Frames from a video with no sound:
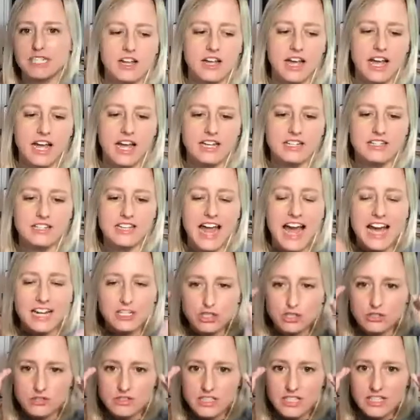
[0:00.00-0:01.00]
And
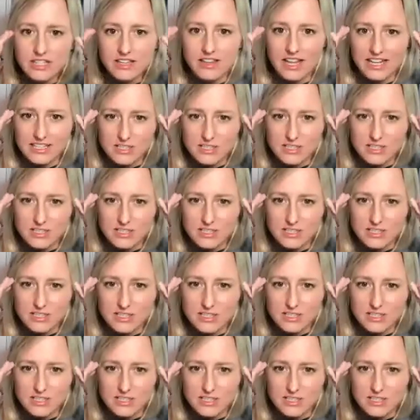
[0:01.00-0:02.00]
naturally, that's what you're
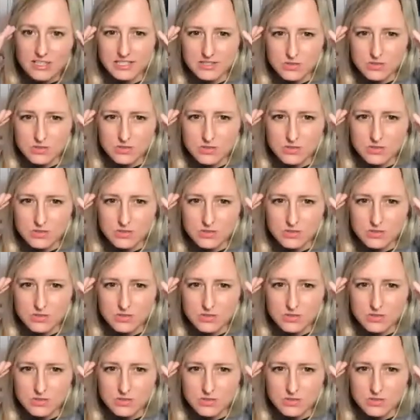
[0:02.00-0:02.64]
thinking as well